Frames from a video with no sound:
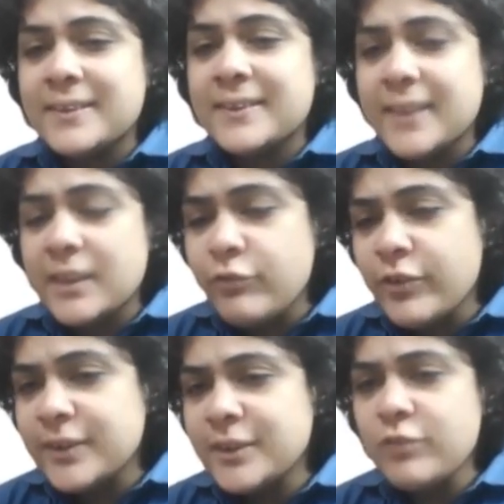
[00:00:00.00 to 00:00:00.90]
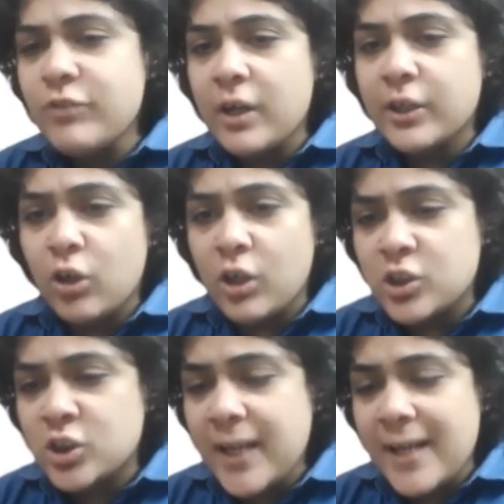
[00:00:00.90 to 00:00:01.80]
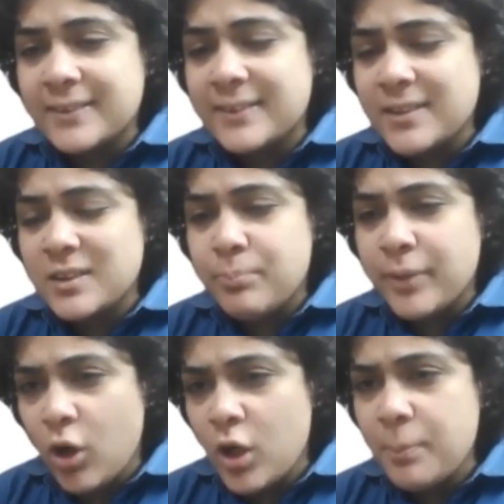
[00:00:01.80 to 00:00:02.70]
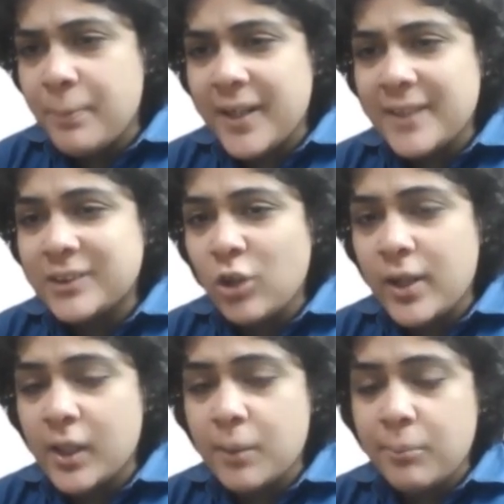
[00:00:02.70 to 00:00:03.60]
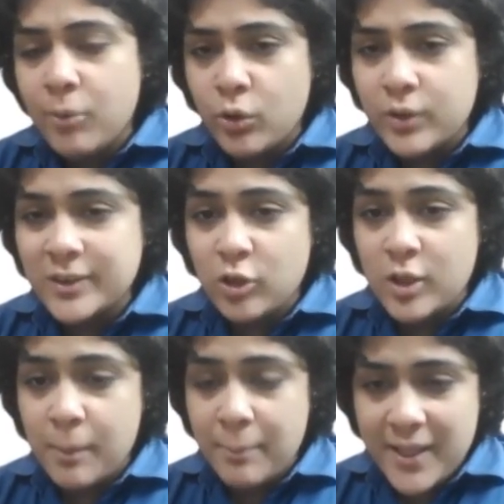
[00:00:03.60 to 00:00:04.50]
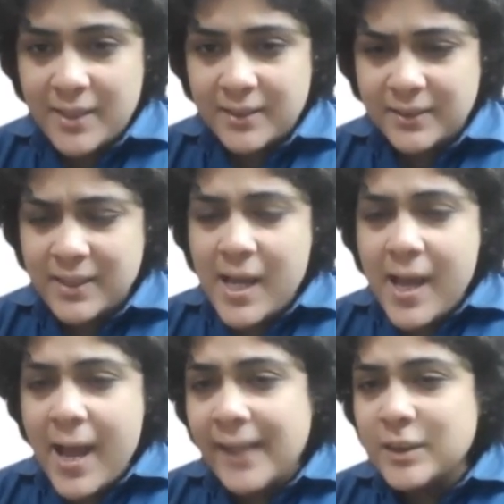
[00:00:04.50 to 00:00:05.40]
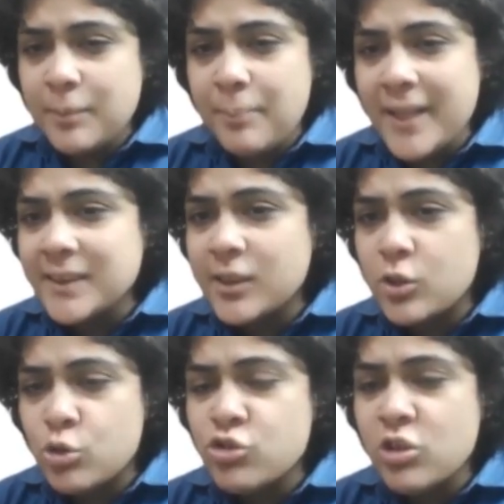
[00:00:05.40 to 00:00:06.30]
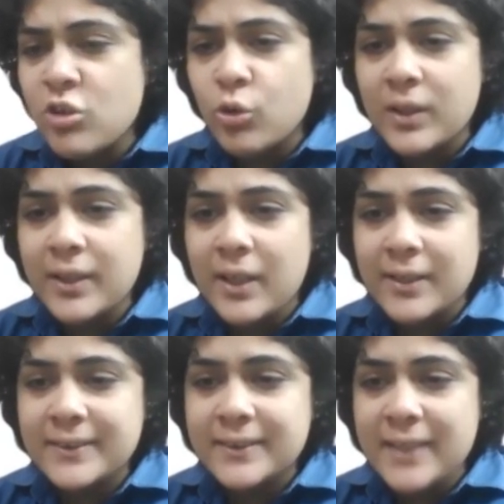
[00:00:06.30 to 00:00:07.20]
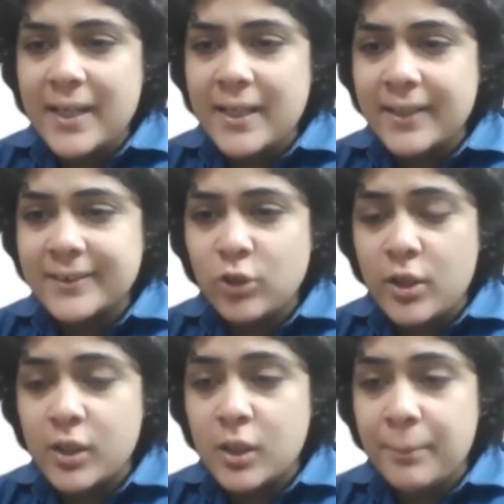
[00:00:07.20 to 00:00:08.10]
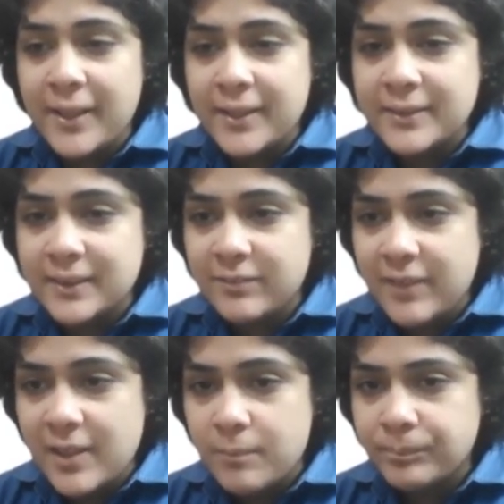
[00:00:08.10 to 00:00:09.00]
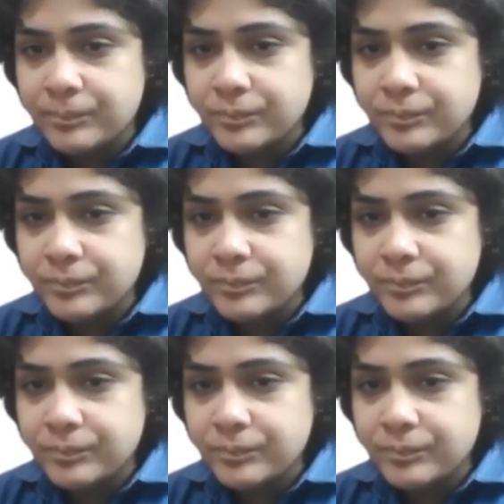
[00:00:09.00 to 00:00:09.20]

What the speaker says: The significance of archaeology extends beyond prehistoric and protohistoric periods, as it plays a crucial role in understanding historical periods as well.